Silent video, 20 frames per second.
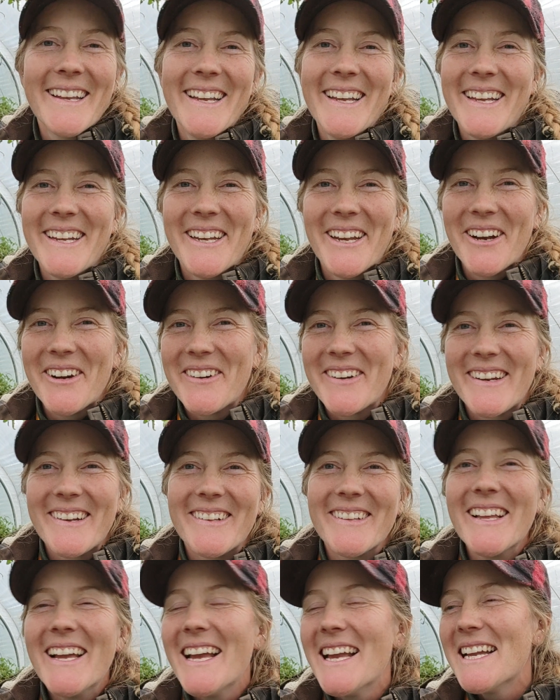and
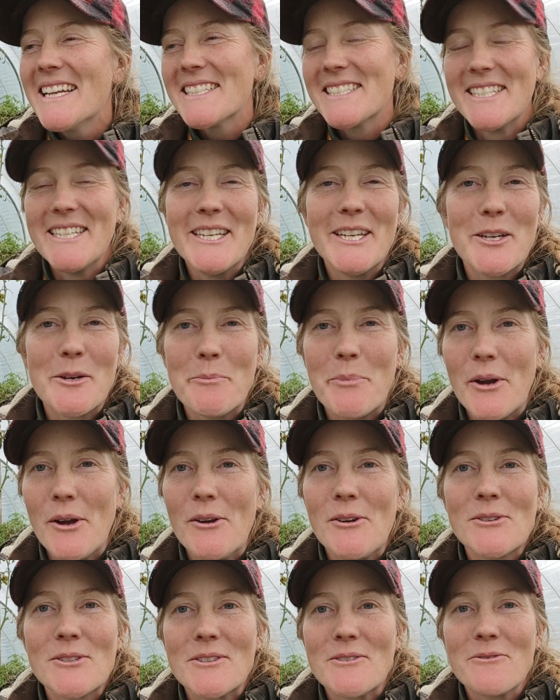it'll
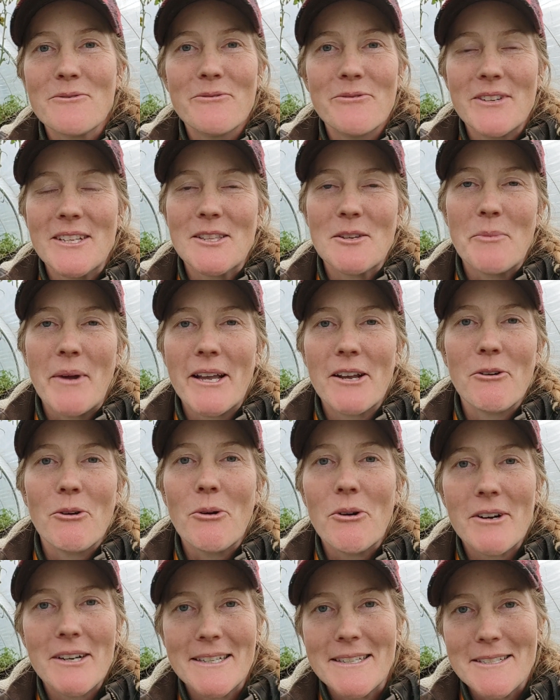decompose and feed the
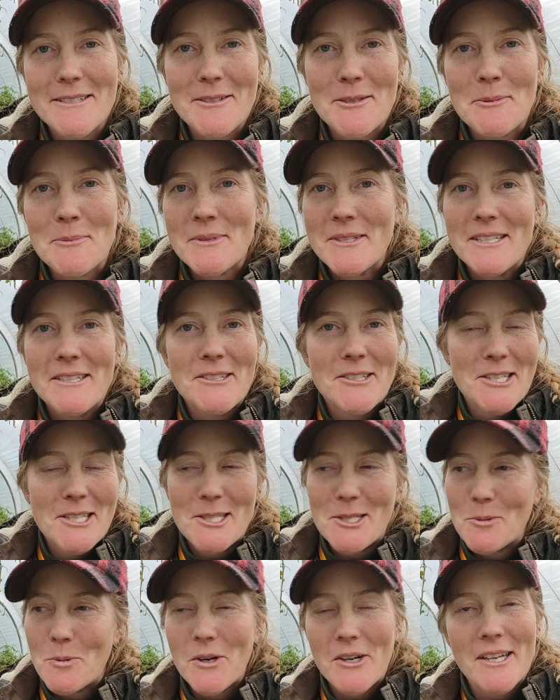microorganisms and
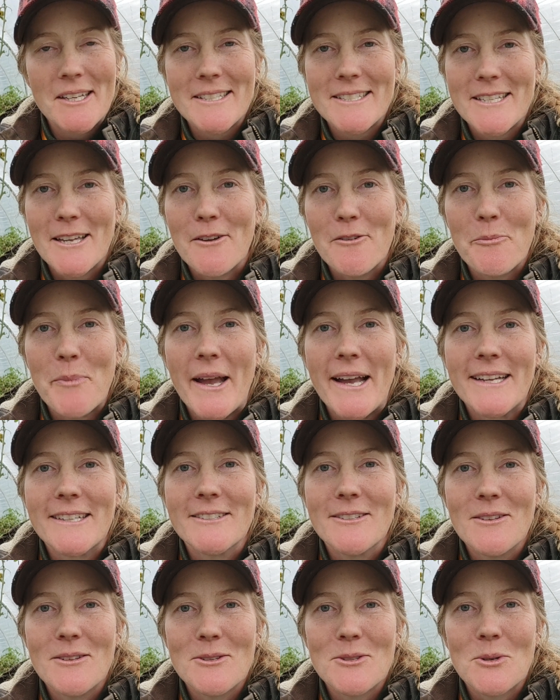just work itself back
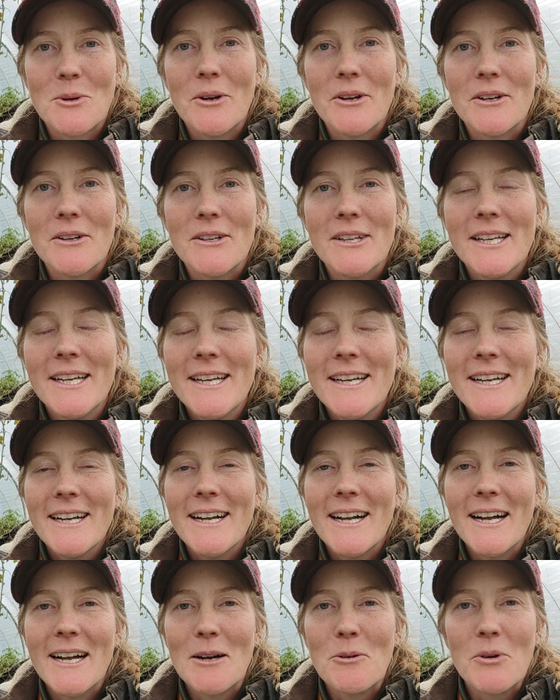into the soil
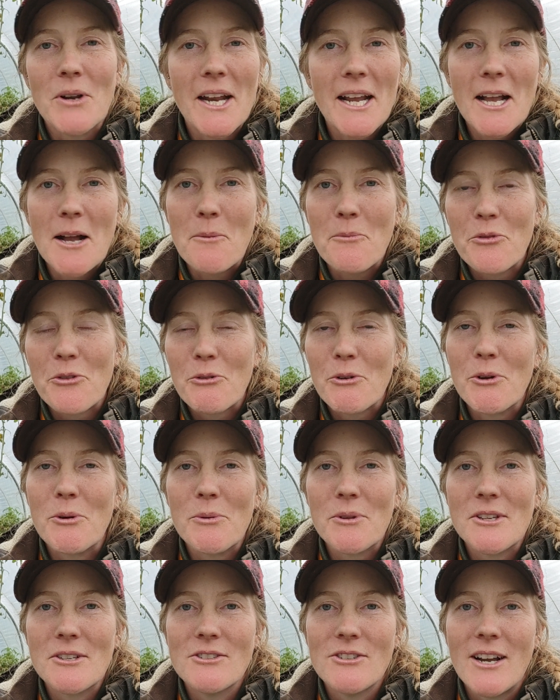when I come through
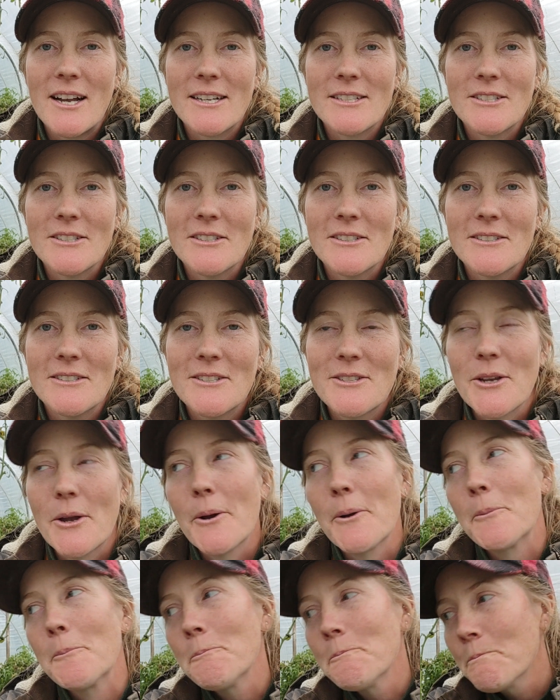with the tractor.
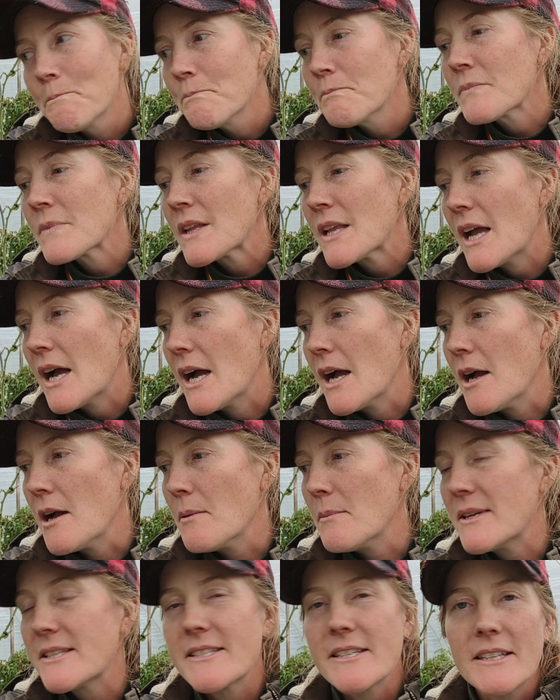So
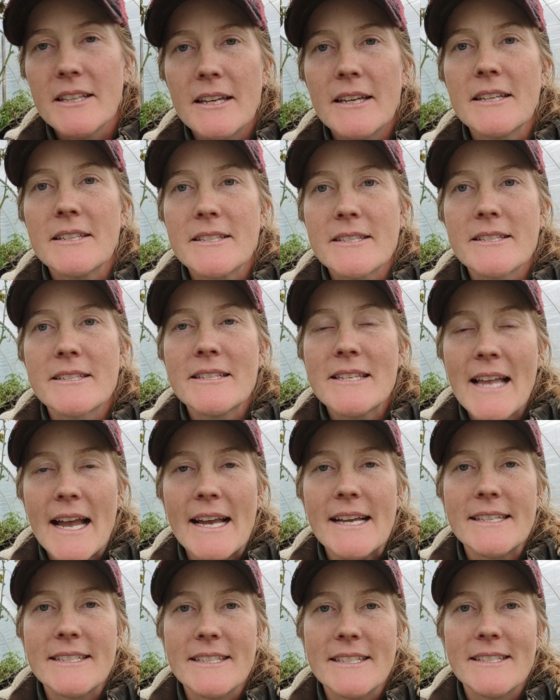it's
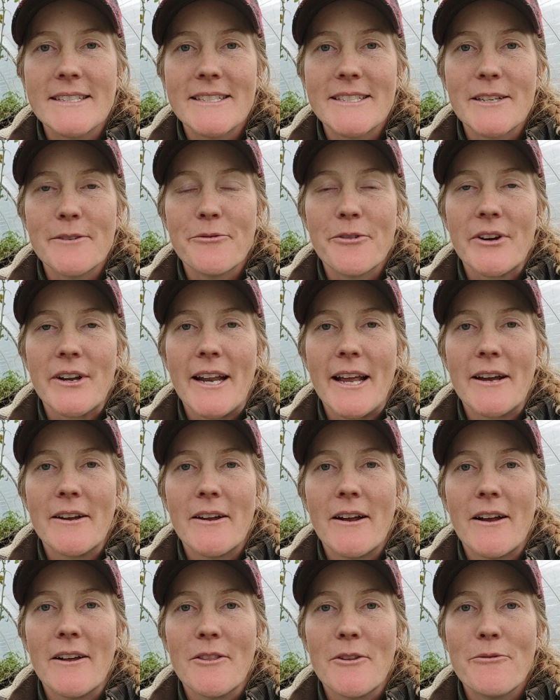nice. It's different
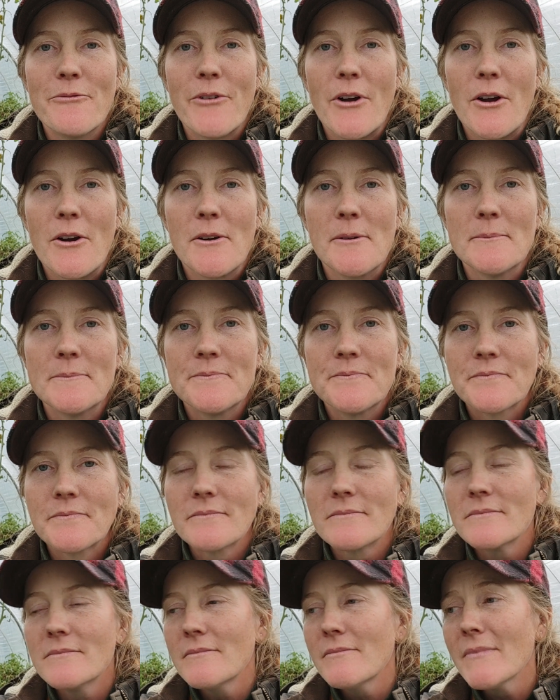on the farm
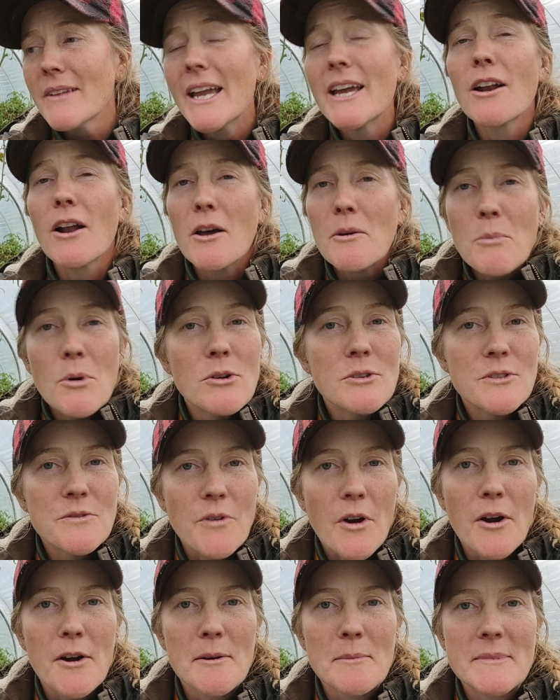and on most
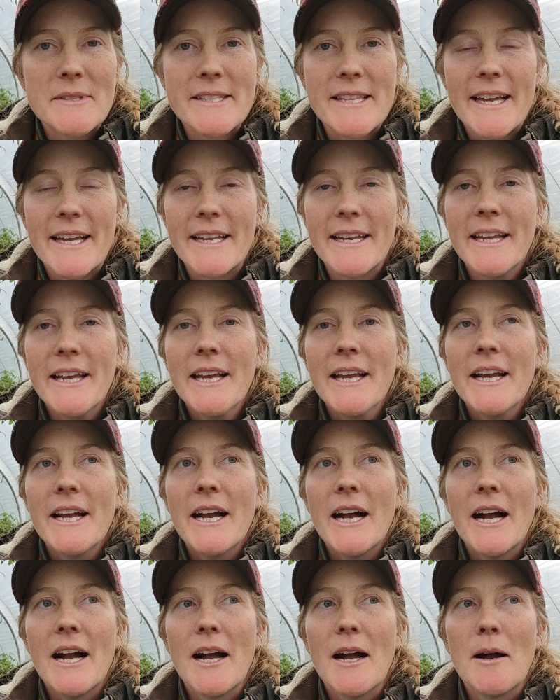farms that
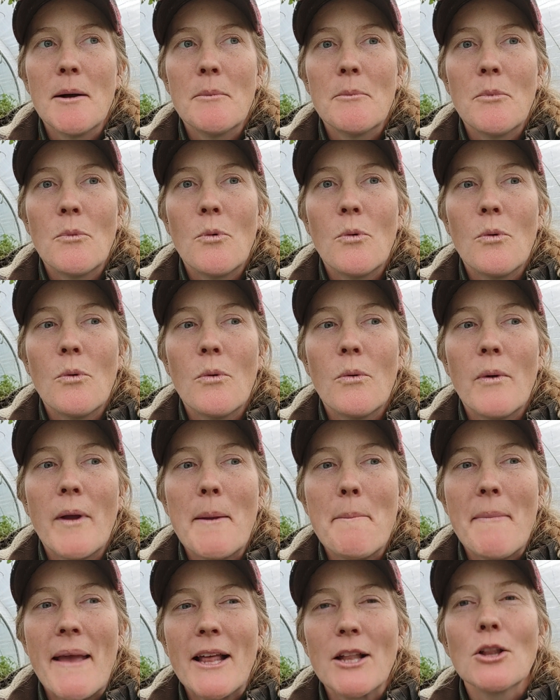
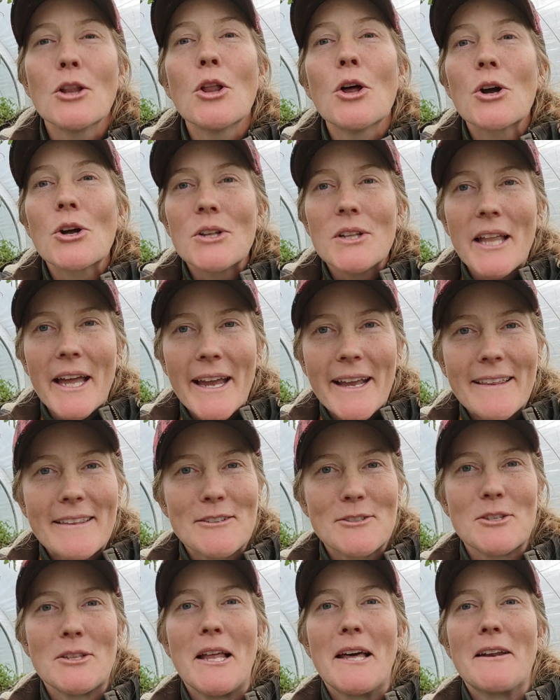it may look like
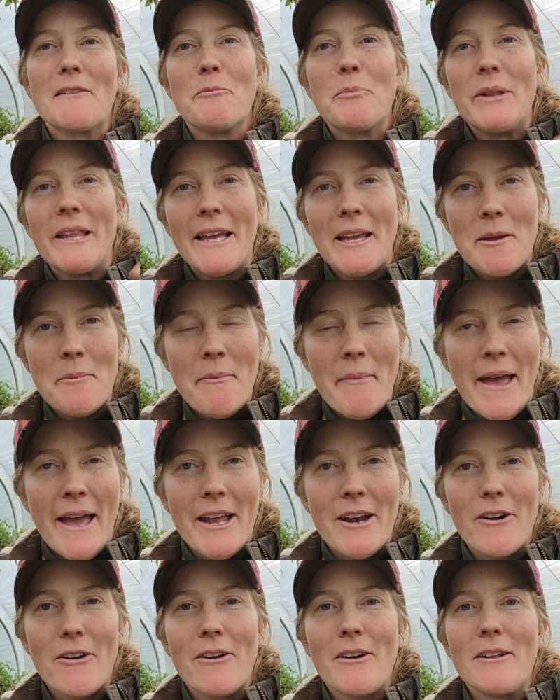there's a lot of plant
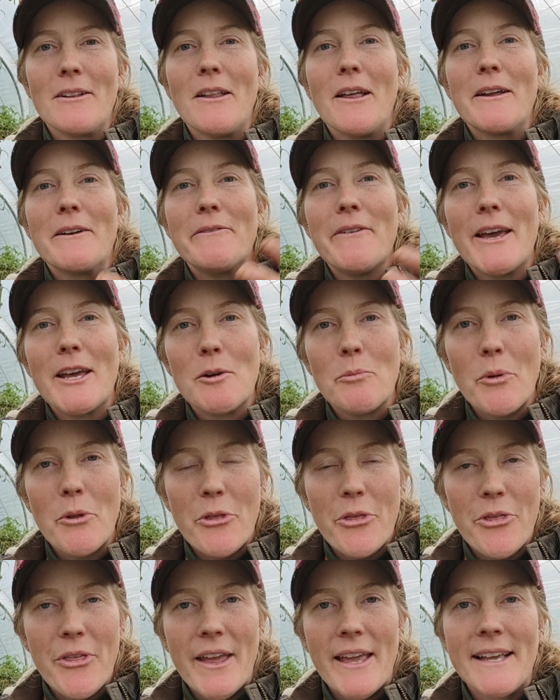matter and a lot of edible
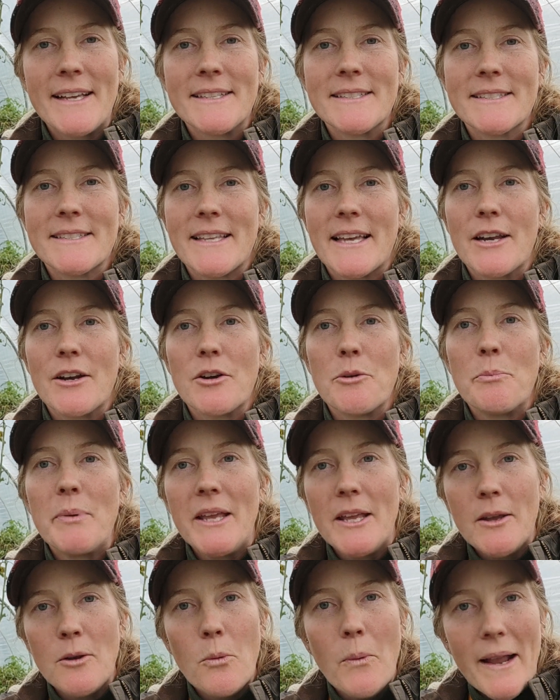things that are
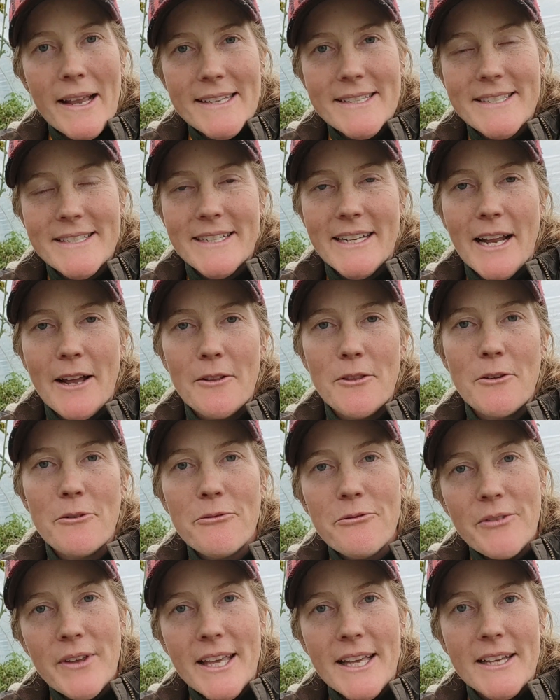being wasted out in the
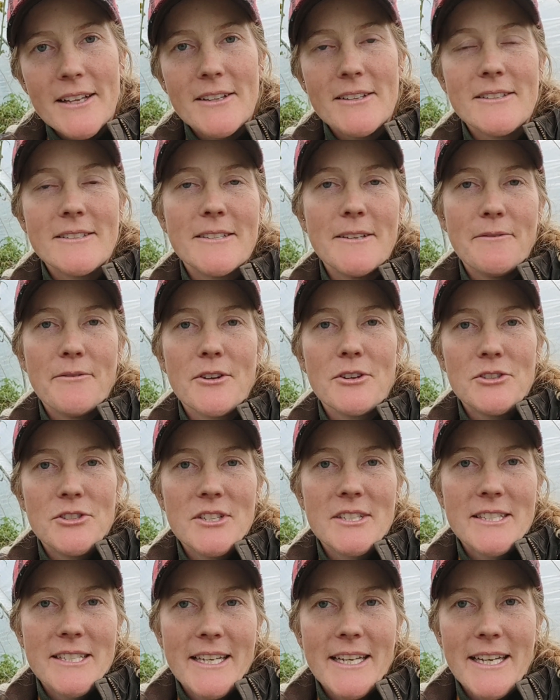fields if they're
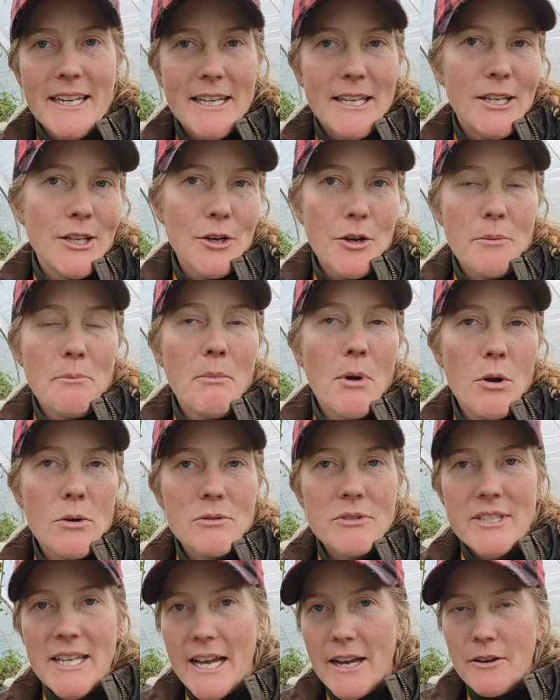just getting
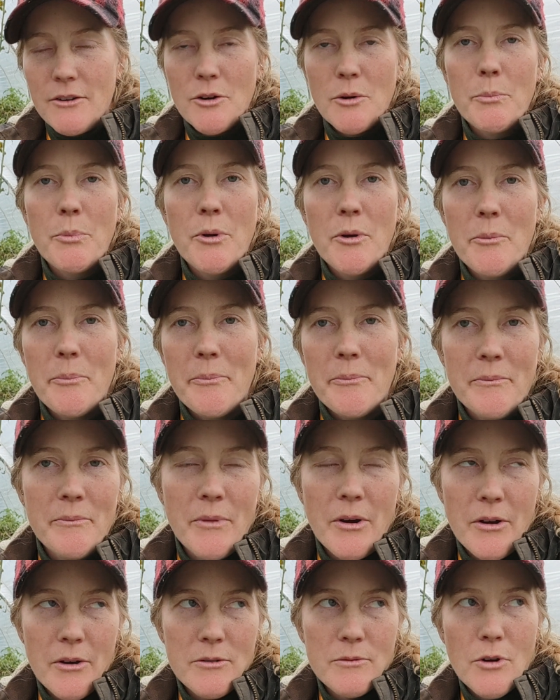mowed down or put
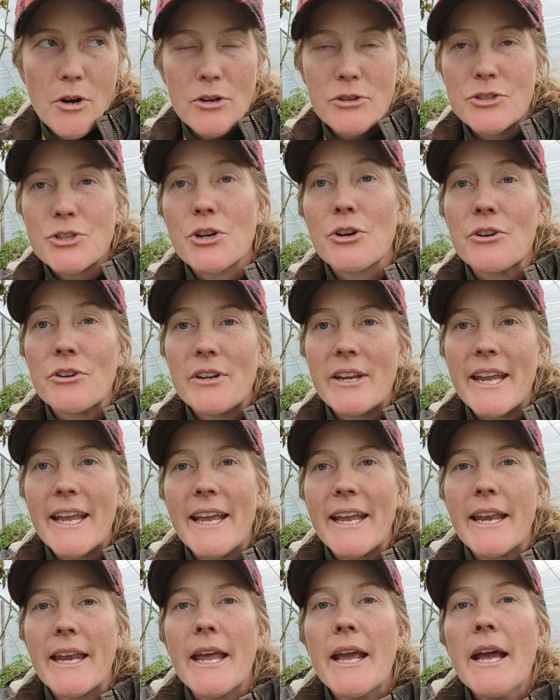or turned
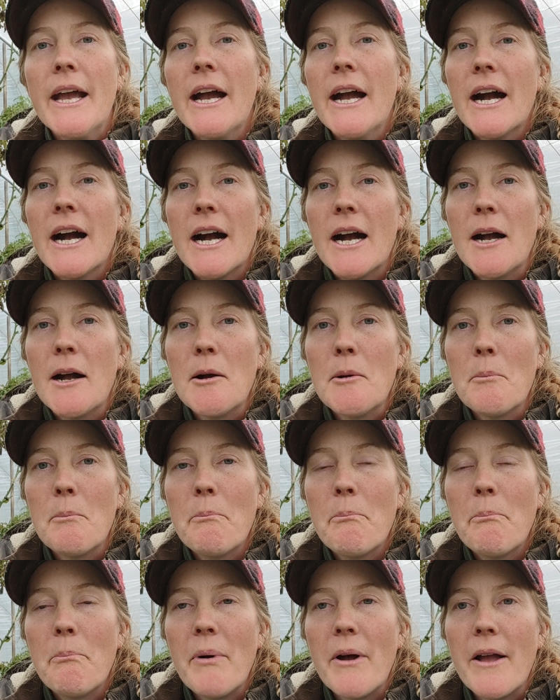in,
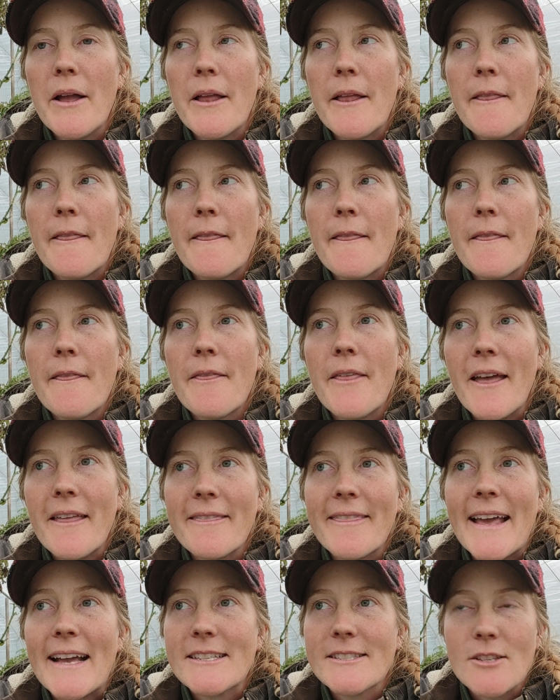but
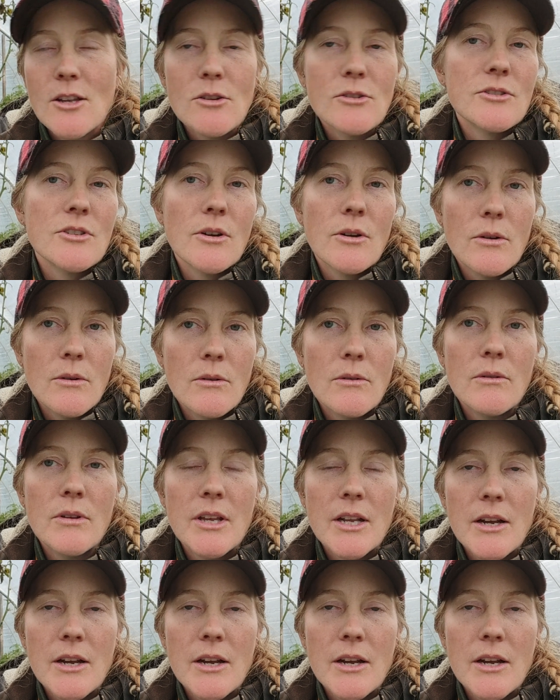that's also